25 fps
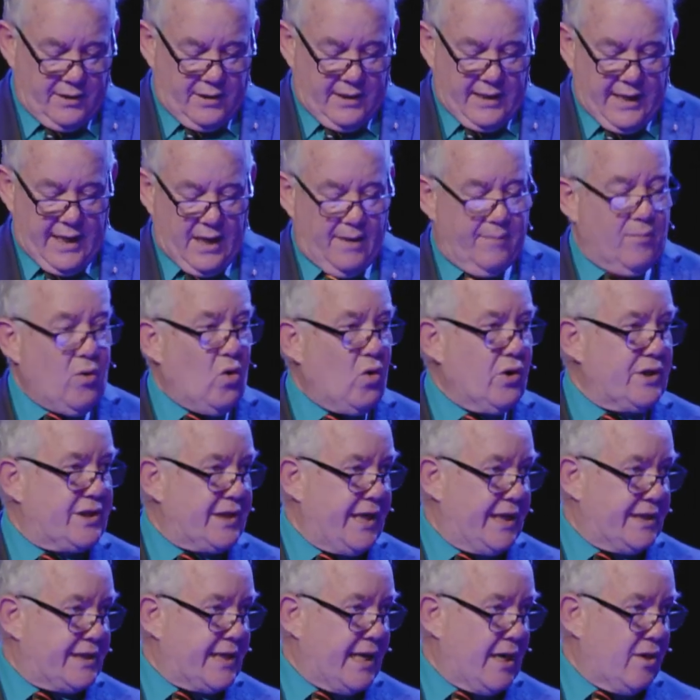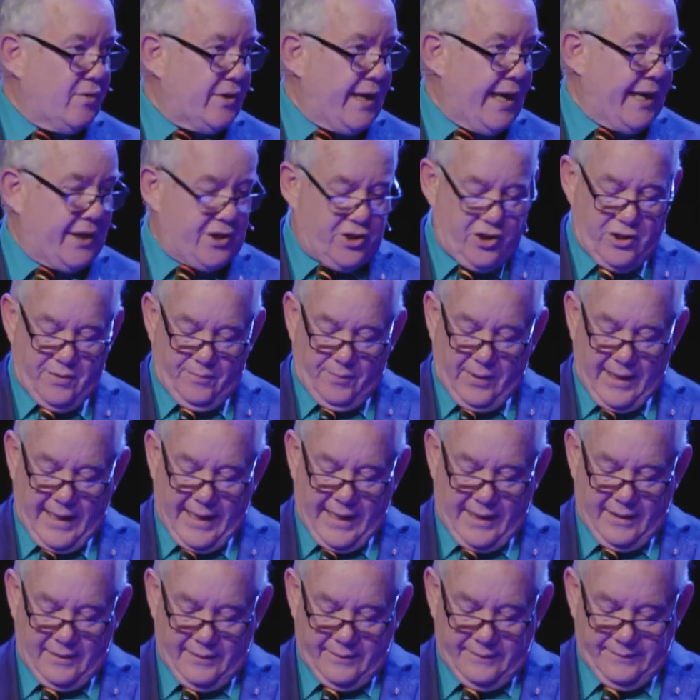and a more detailed action
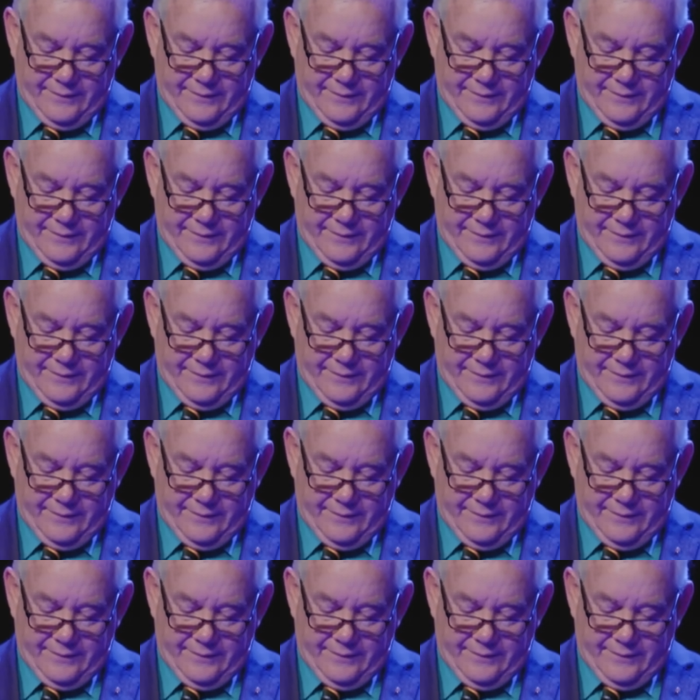plan.